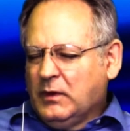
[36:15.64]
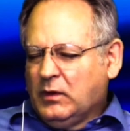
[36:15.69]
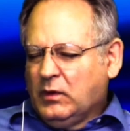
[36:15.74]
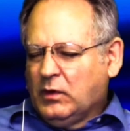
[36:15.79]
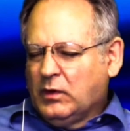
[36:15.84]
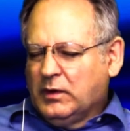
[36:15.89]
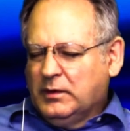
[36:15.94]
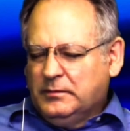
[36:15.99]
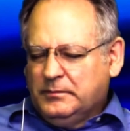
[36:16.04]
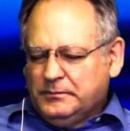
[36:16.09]

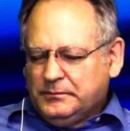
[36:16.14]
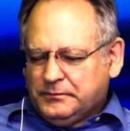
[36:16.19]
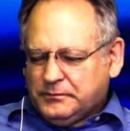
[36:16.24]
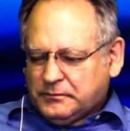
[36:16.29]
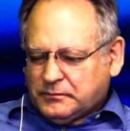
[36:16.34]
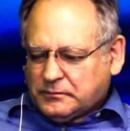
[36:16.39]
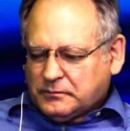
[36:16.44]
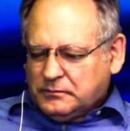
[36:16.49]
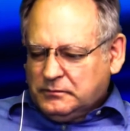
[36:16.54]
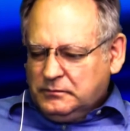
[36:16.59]
Lord,
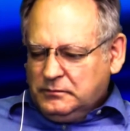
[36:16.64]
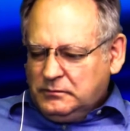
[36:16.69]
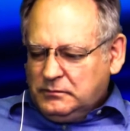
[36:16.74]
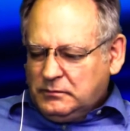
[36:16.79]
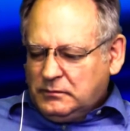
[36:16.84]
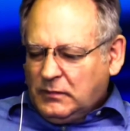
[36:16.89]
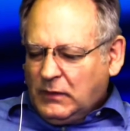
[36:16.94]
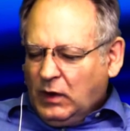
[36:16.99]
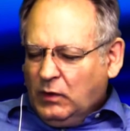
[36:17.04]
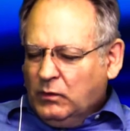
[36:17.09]

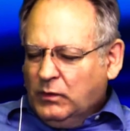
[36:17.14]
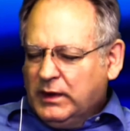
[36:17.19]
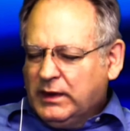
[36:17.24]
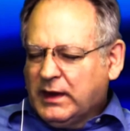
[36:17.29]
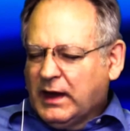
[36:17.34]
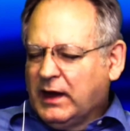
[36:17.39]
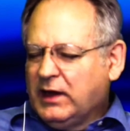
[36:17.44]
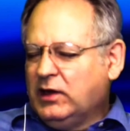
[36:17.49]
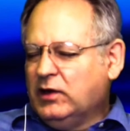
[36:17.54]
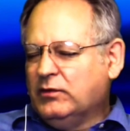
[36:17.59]

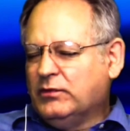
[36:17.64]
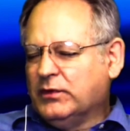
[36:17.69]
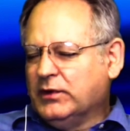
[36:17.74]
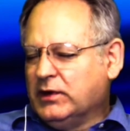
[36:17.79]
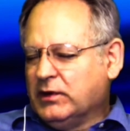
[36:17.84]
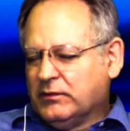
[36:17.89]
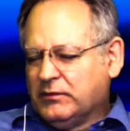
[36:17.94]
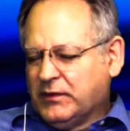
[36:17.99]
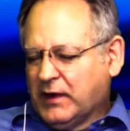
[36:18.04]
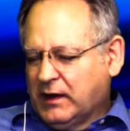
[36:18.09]
we thank you
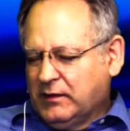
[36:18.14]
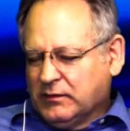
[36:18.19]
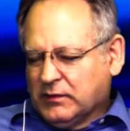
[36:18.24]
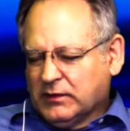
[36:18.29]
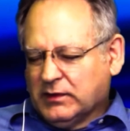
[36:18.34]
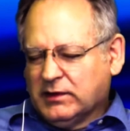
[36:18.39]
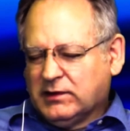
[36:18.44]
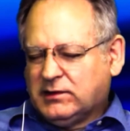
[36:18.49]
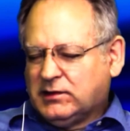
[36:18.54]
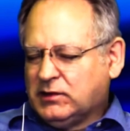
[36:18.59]
for your
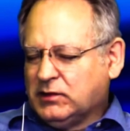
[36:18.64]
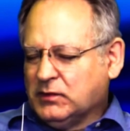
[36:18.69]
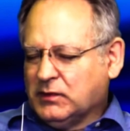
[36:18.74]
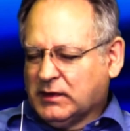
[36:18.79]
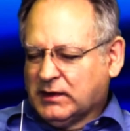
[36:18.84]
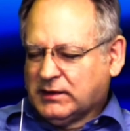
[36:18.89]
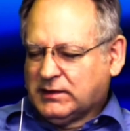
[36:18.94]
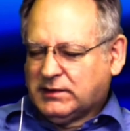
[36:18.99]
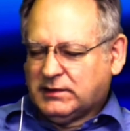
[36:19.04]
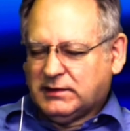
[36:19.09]
faithfulness
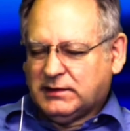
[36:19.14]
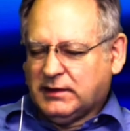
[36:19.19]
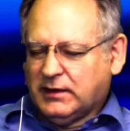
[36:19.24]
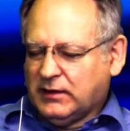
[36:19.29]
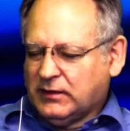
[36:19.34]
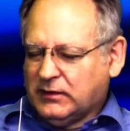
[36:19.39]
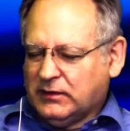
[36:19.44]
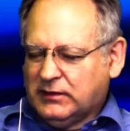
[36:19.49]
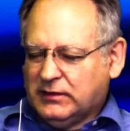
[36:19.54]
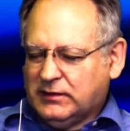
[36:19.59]
to us.